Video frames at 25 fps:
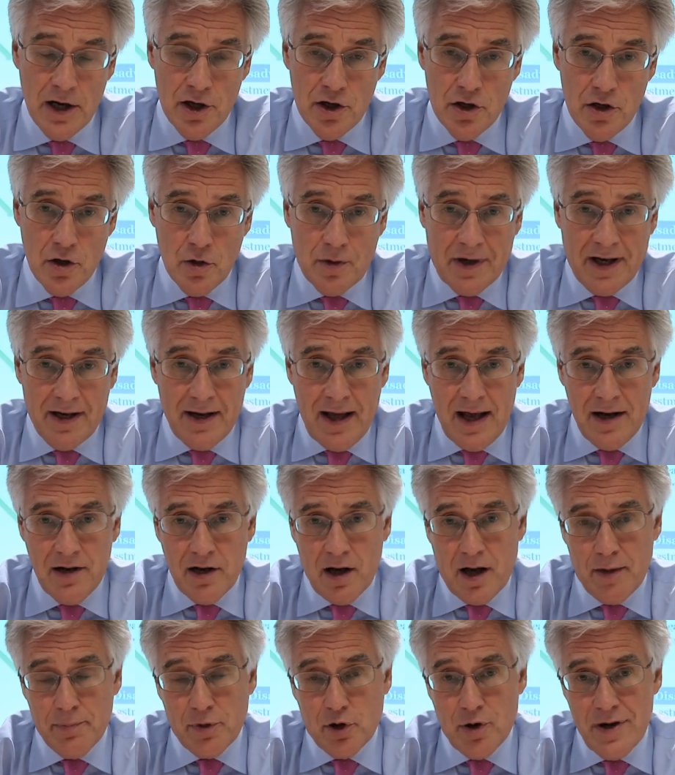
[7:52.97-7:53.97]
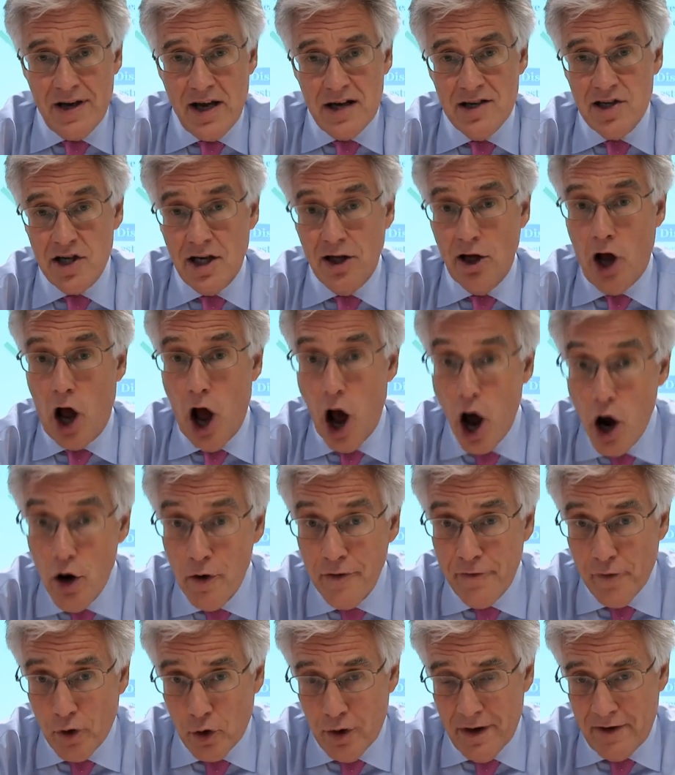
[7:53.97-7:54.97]
You can end up creating
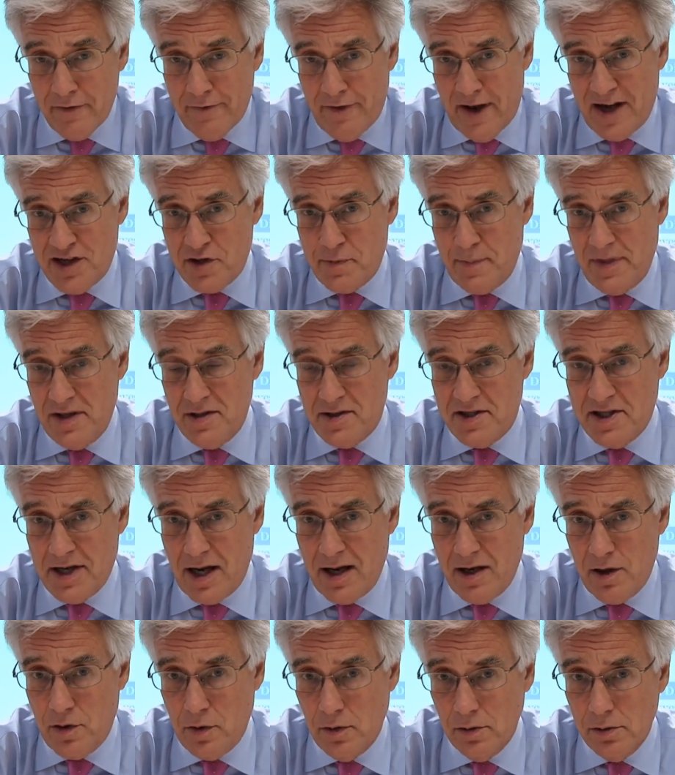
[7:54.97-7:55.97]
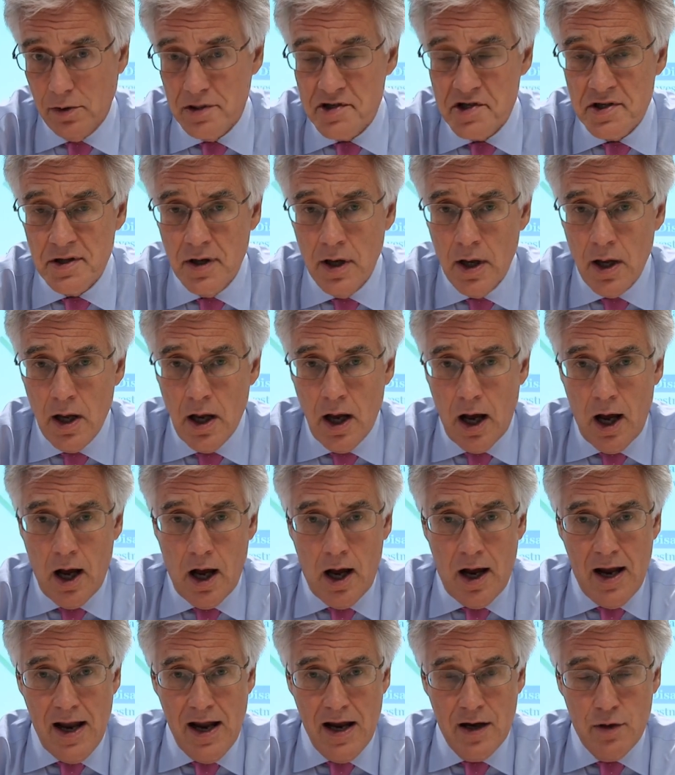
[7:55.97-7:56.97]
over-investment cycles
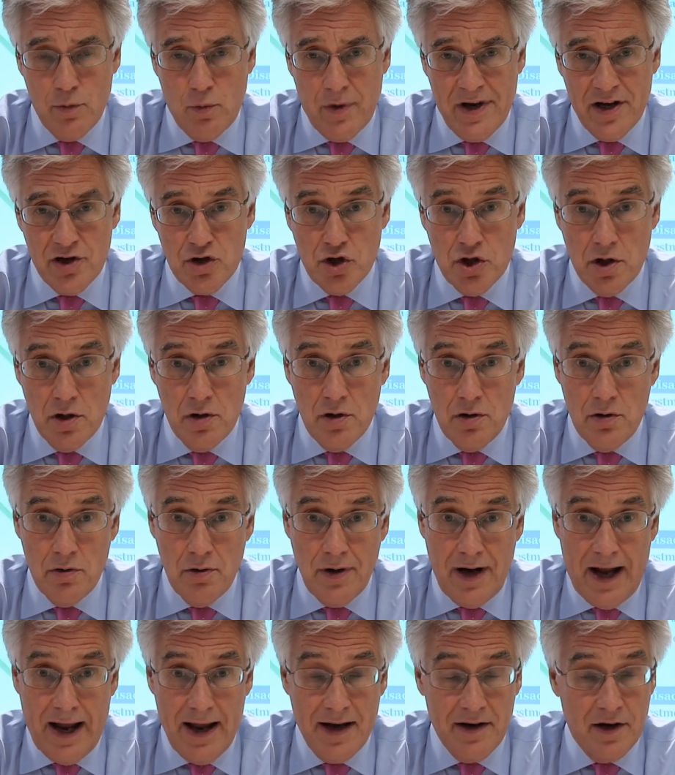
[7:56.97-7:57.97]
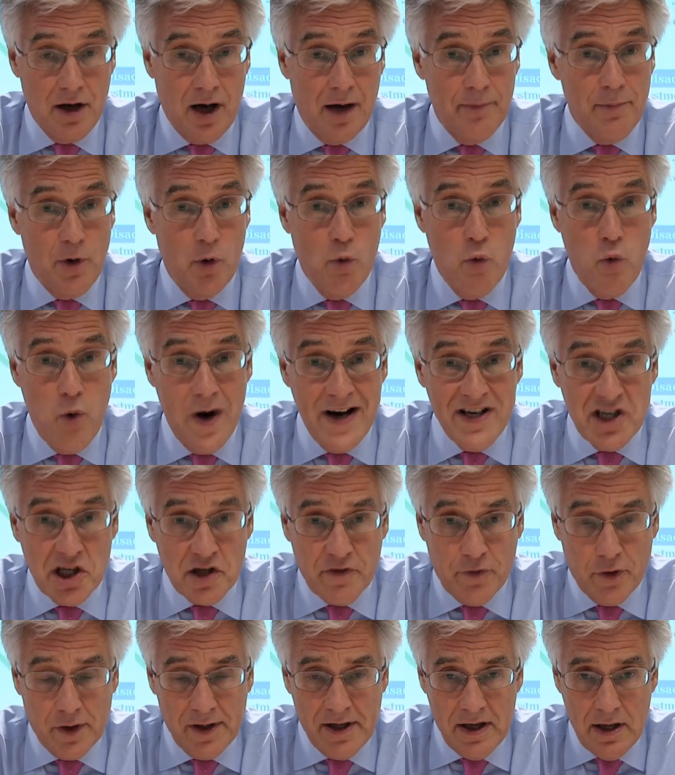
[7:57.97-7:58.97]
in which you end up
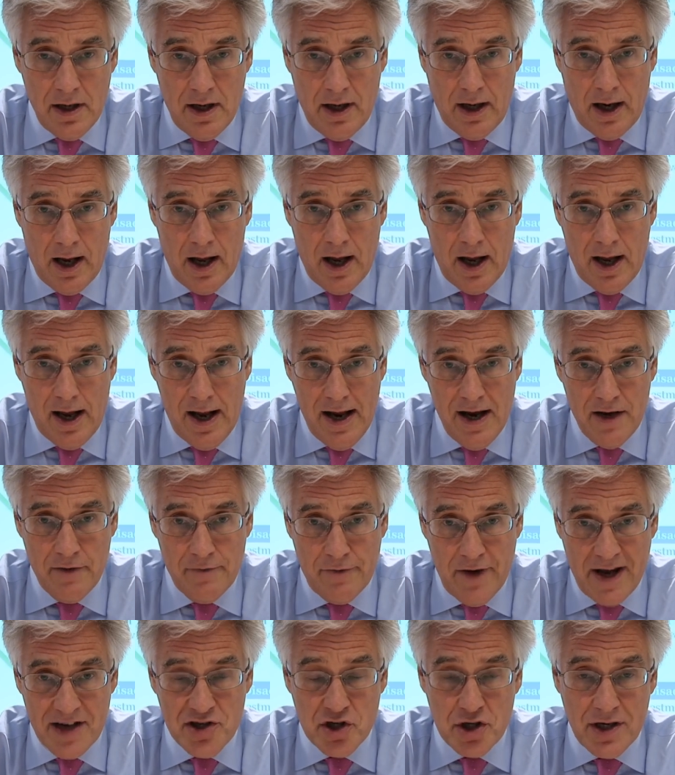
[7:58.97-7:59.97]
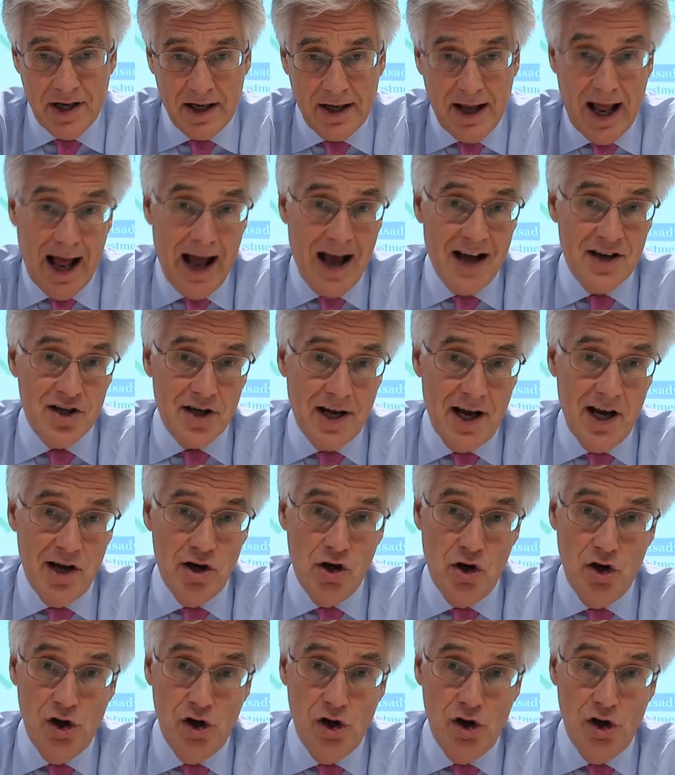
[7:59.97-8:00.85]
wastefully investing at a